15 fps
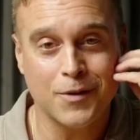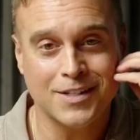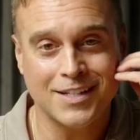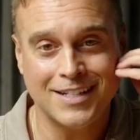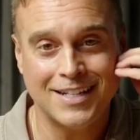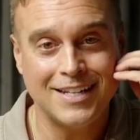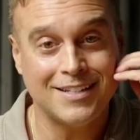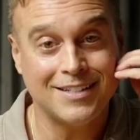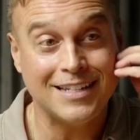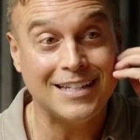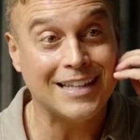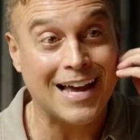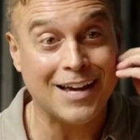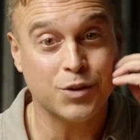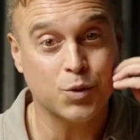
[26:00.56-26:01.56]
in DC
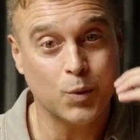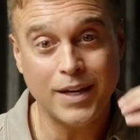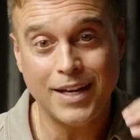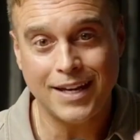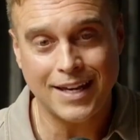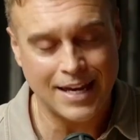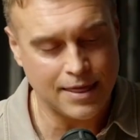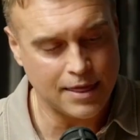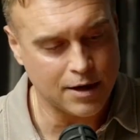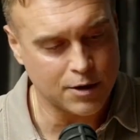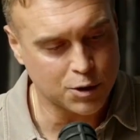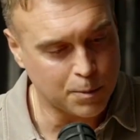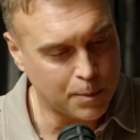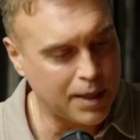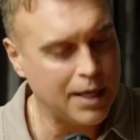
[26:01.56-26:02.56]
last week, and there's
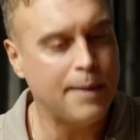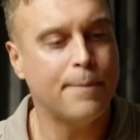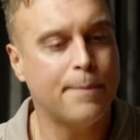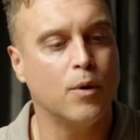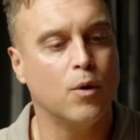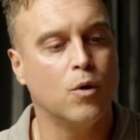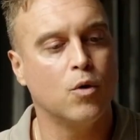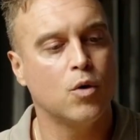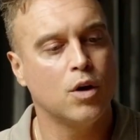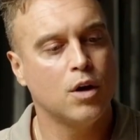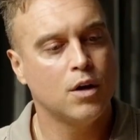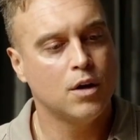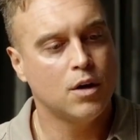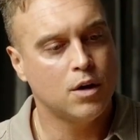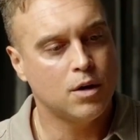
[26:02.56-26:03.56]
people,
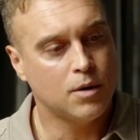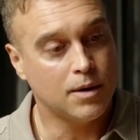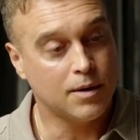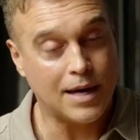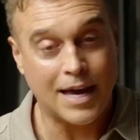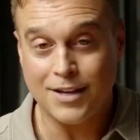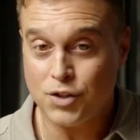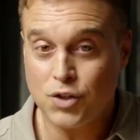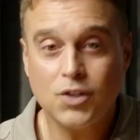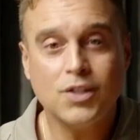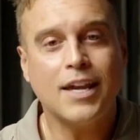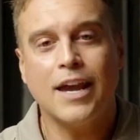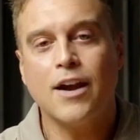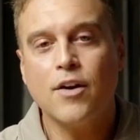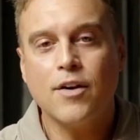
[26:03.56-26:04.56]
as
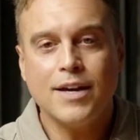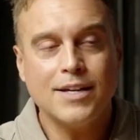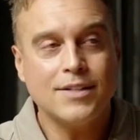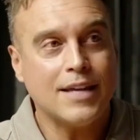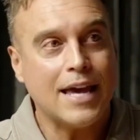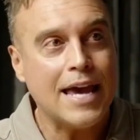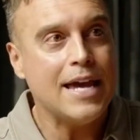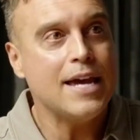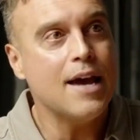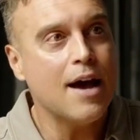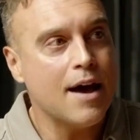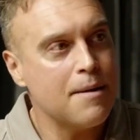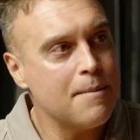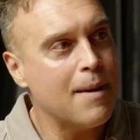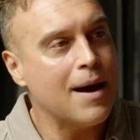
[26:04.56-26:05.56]
scary as AI
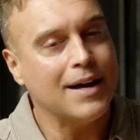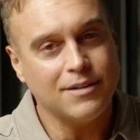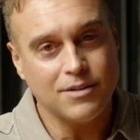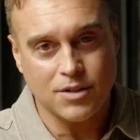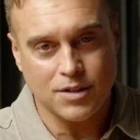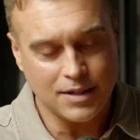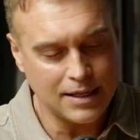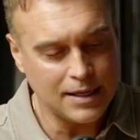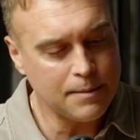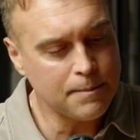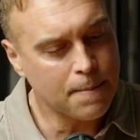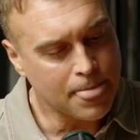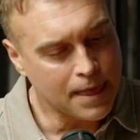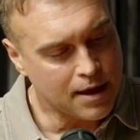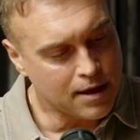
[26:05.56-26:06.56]
might seem,
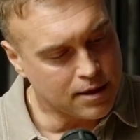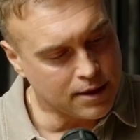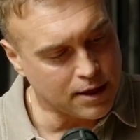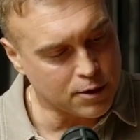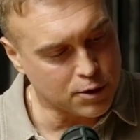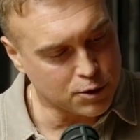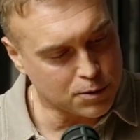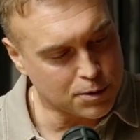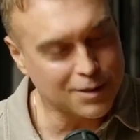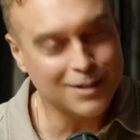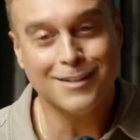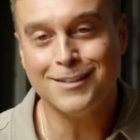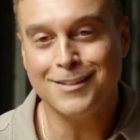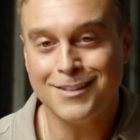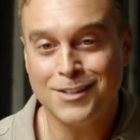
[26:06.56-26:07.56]
there
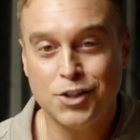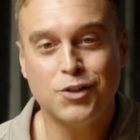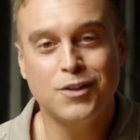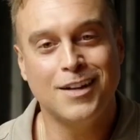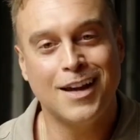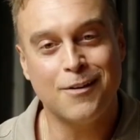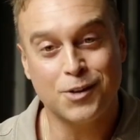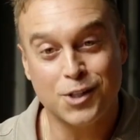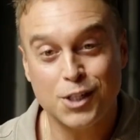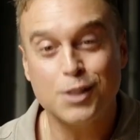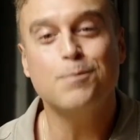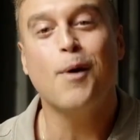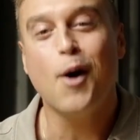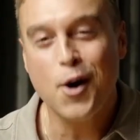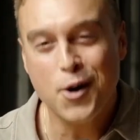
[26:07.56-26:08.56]
are
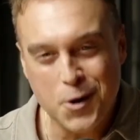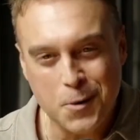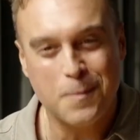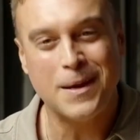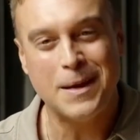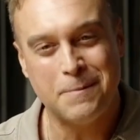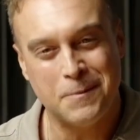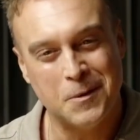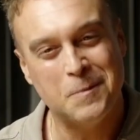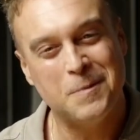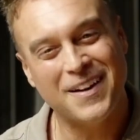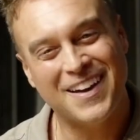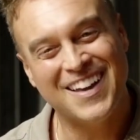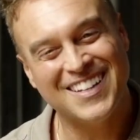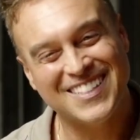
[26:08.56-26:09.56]
smarter people
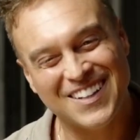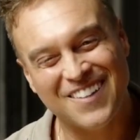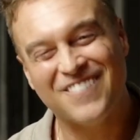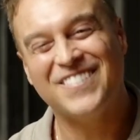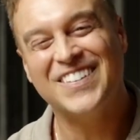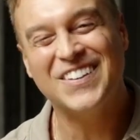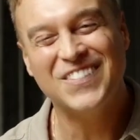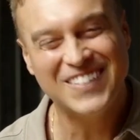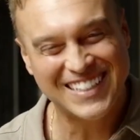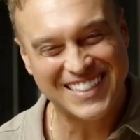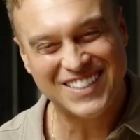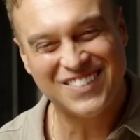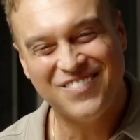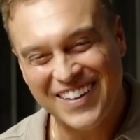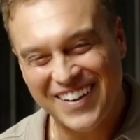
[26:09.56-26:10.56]
because they're filled with the
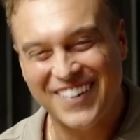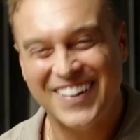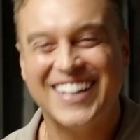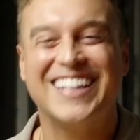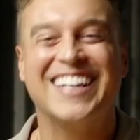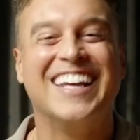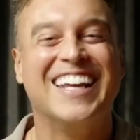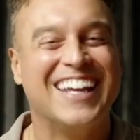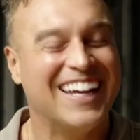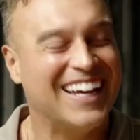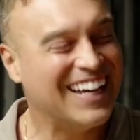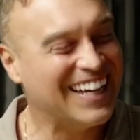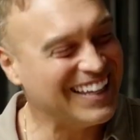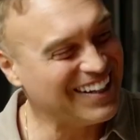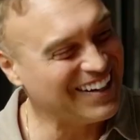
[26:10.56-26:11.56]
Spirit.
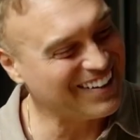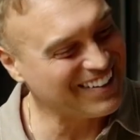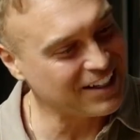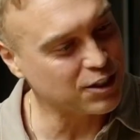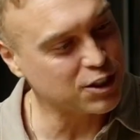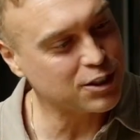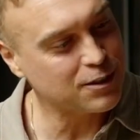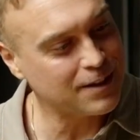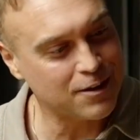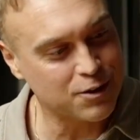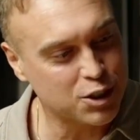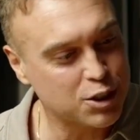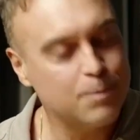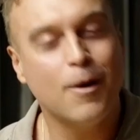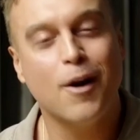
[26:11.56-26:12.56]
They're
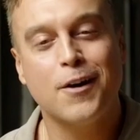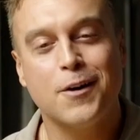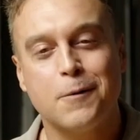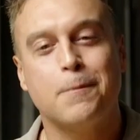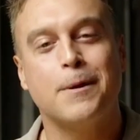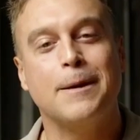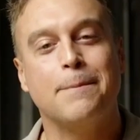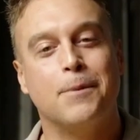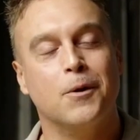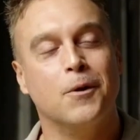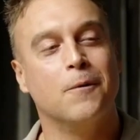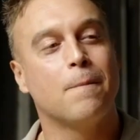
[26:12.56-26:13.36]
smarter people